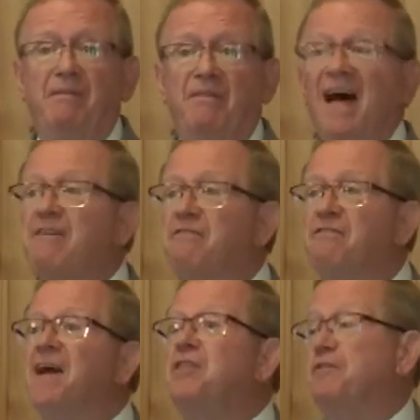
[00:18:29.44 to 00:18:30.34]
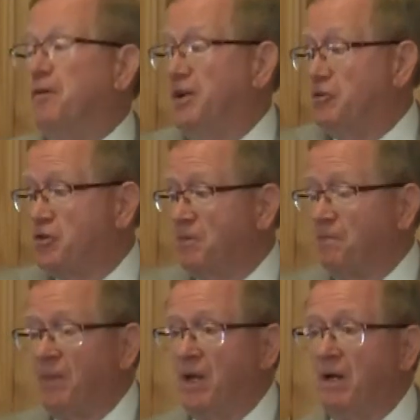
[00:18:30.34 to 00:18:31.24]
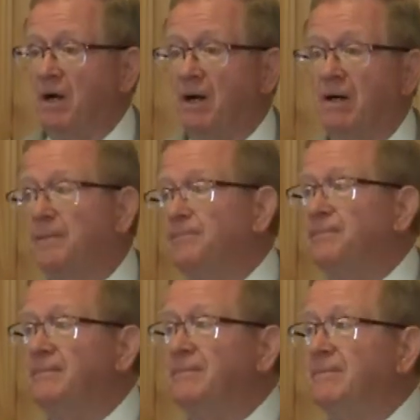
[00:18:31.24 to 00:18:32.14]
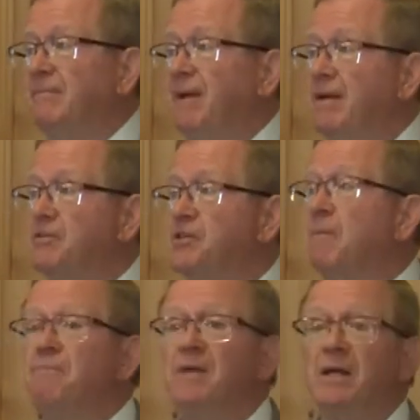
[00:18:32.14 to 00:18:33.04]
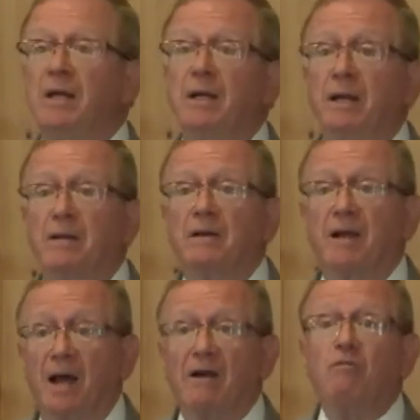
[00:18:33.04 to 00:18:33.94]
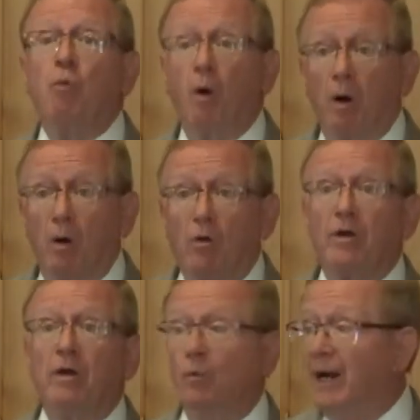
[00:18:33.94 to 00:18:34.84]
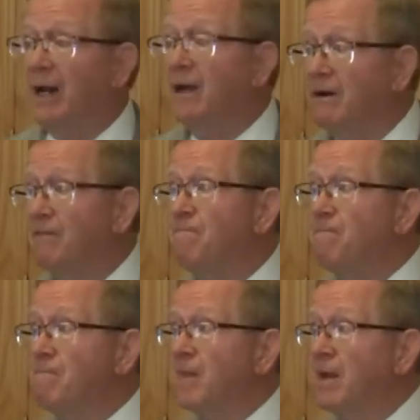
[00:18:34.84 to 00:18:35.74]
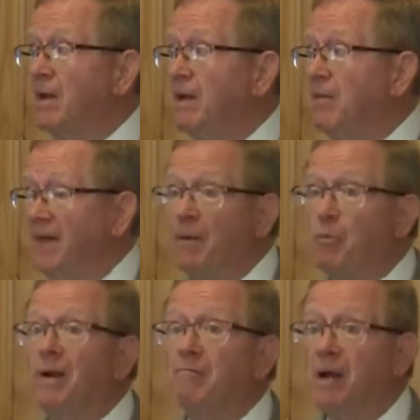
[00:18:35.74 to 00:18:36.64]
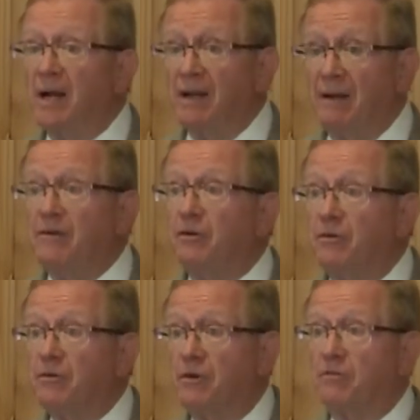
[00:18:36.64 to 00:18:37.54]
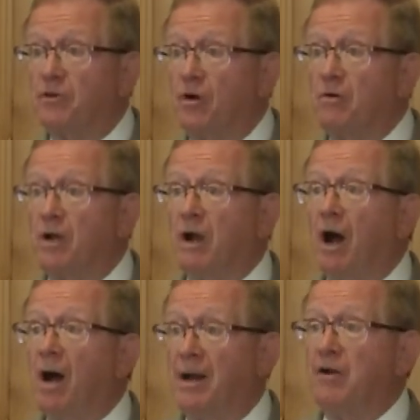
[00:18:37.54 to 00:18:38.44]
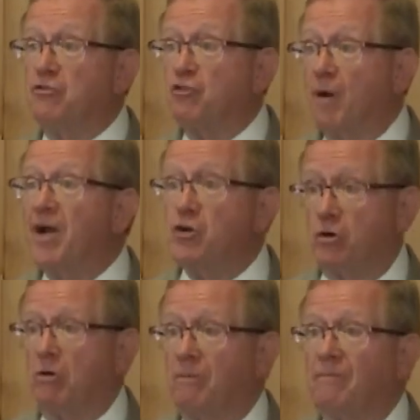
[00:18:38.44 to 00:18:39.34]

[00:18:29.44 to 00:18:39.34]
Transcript: That faithfulness is something in the kind of world we live that we really need to turn to God and treasure,